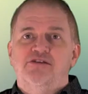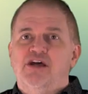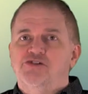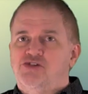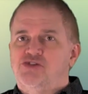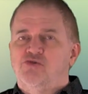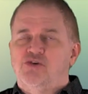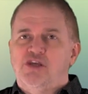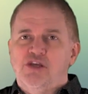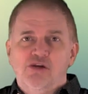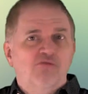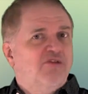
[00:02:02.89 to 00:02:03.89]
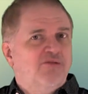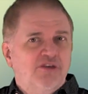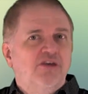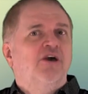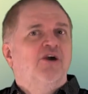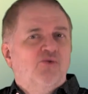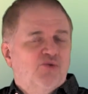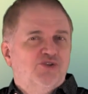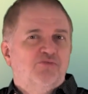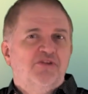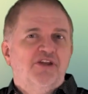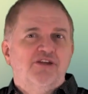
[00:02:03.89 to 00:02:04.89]
to not just do a keynote maybe,
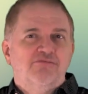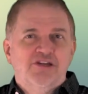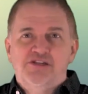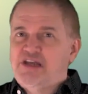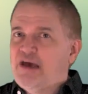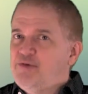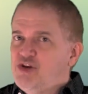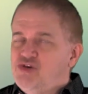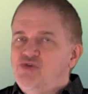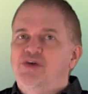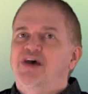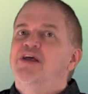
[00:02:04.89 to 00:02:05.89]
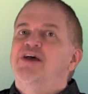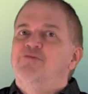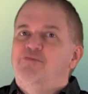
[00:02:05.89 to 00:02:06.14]
which would be 90 minutes, happy to do that,